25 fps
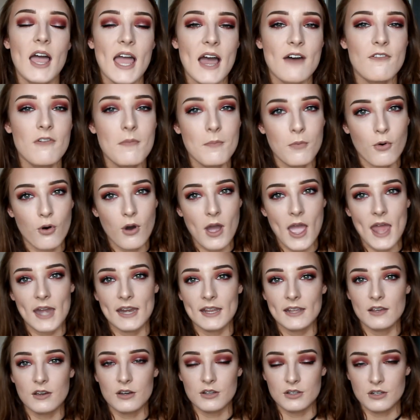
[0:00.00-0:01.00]
I haven't bought
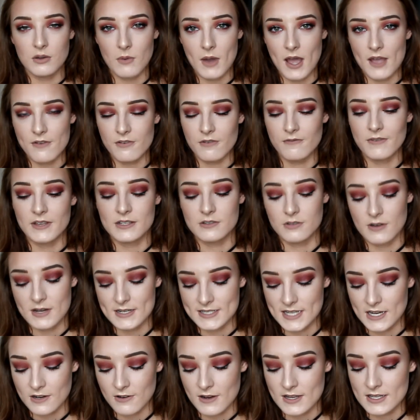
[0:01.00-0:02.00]
any underwear from
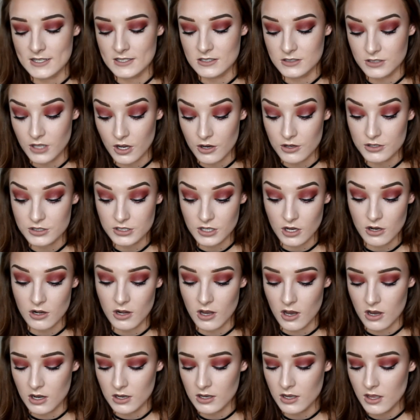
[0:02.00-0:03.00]
Victoria's Secret in so,
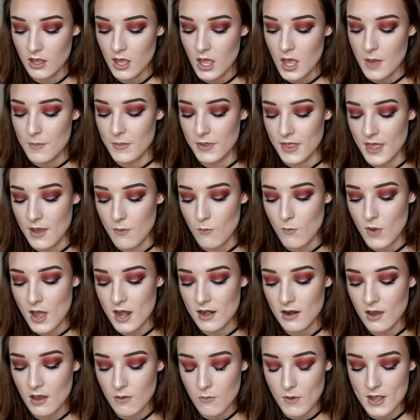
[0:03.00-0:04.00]
so long. But then
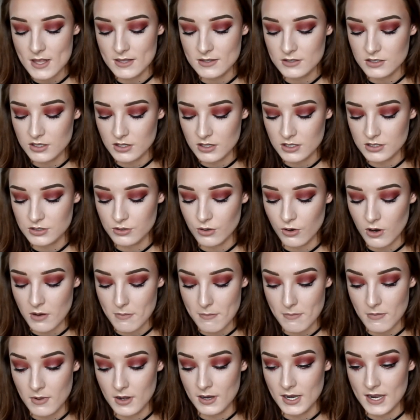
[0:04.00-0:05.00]
when I went to the store
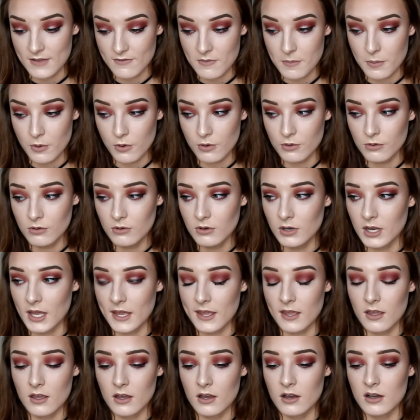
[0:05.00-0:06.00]
in Liverpool,
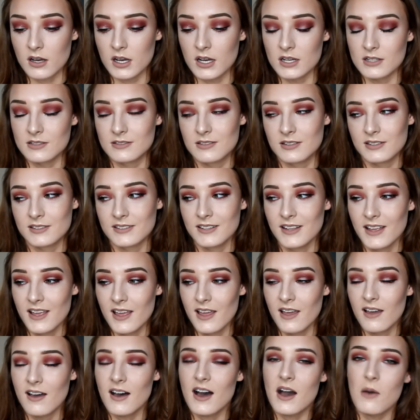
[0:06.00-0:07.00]
like,
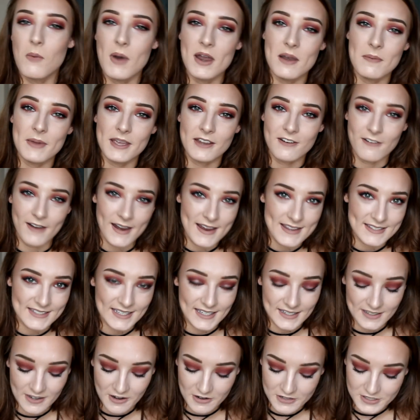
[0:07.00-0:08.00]
I went a bit
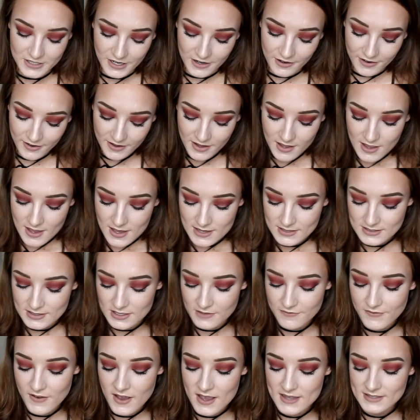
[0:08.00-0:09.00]
crazy, no joke.
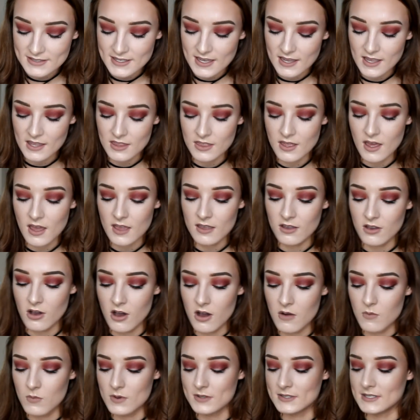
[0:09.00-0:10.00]
So the first thing that I
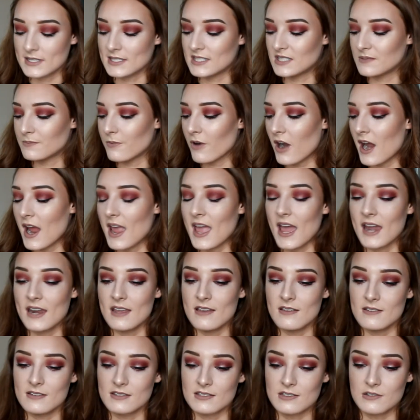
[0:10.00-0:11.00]
got was this spray,
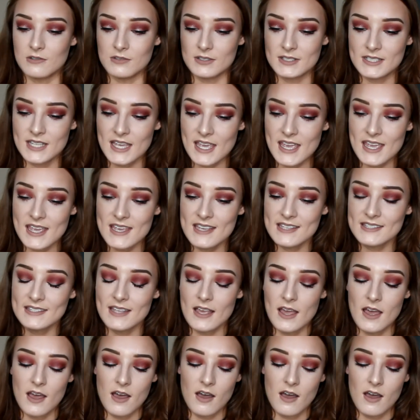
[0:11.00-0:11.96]
and it was called Tease.